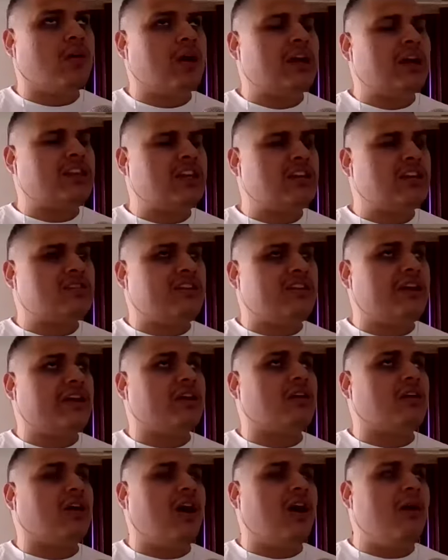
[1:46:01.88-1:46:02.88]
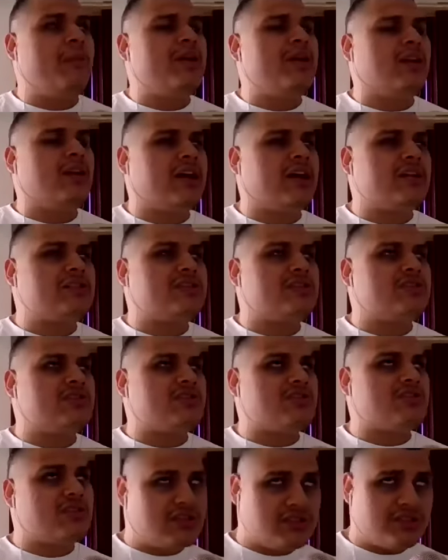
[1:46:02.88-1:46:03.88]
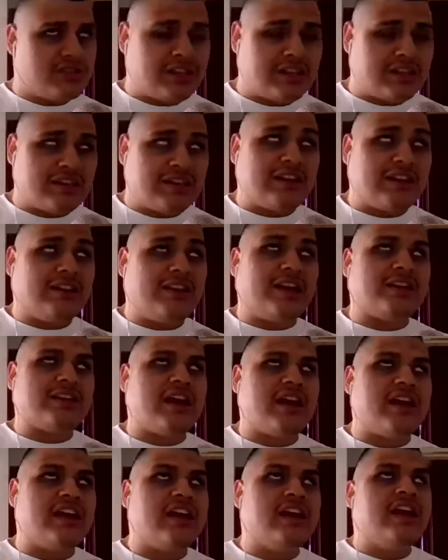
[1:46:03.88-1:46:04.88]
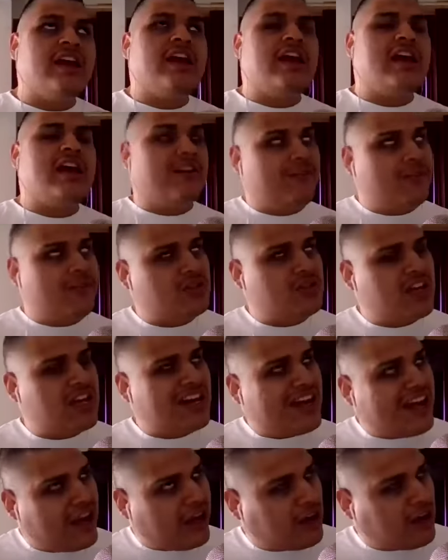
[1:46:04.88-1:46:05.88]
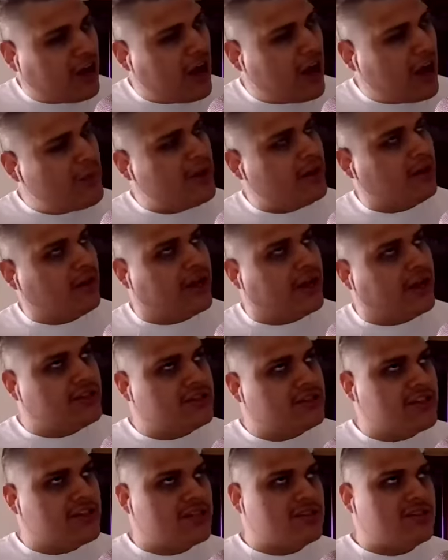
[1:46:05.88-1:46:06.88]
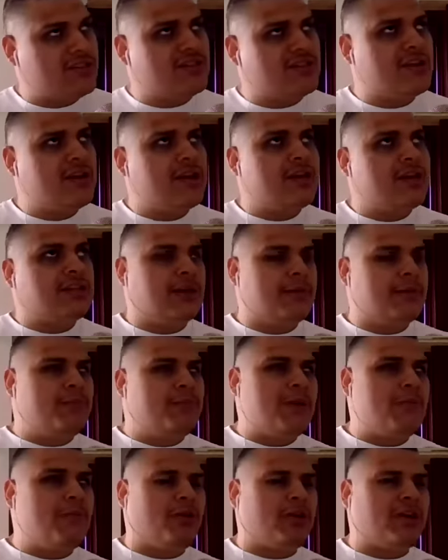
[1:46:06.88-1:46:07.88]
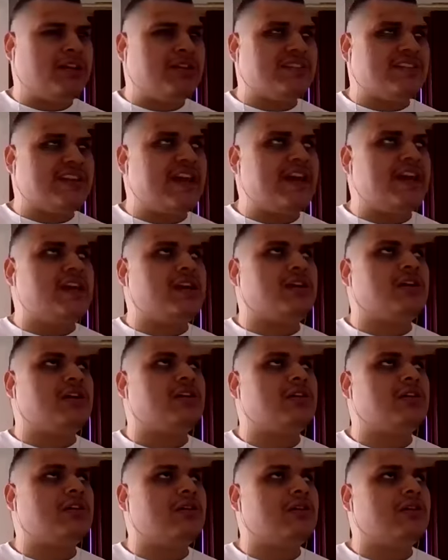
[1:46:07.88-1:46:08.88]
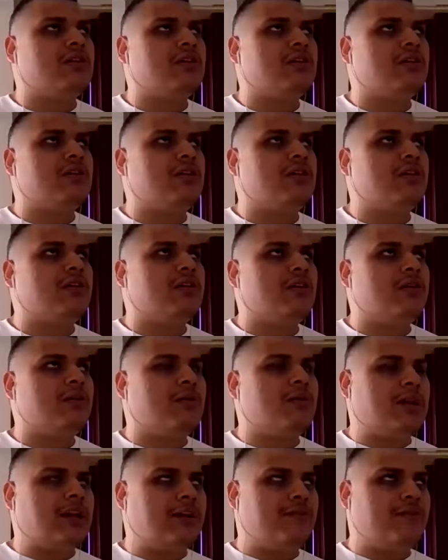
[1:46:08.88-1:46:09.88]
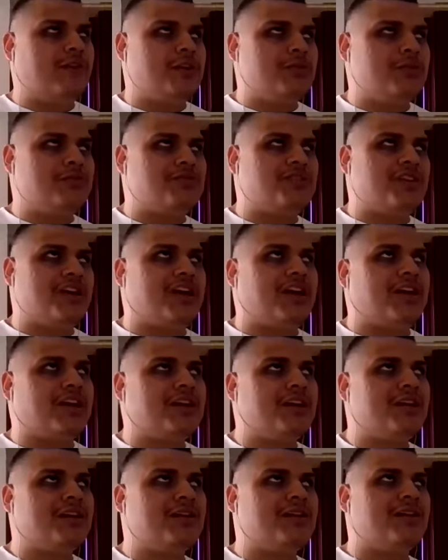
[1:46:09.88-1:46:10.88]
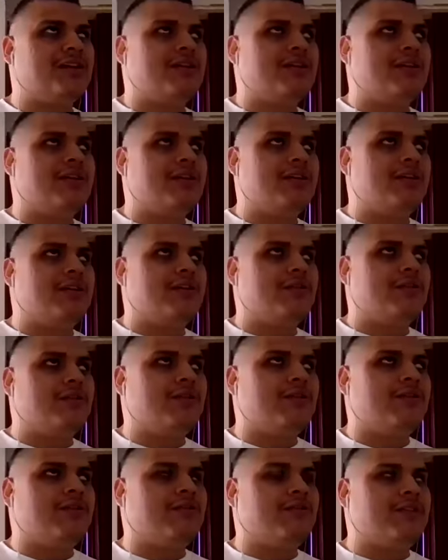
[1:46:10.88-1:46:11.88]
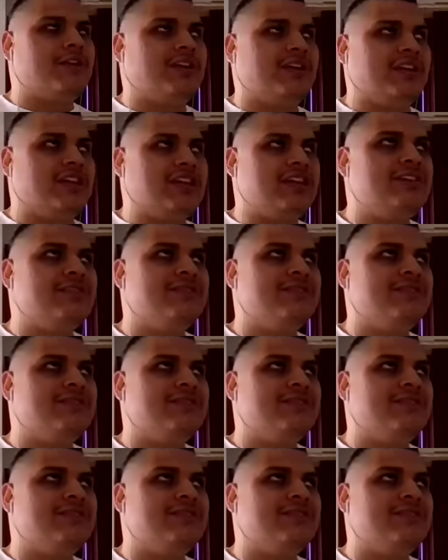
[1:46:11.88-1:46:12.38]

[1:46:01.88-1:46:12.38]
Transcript: I think it's like common license or something like that. And if you set it at common license, then people can take whatever you say freely.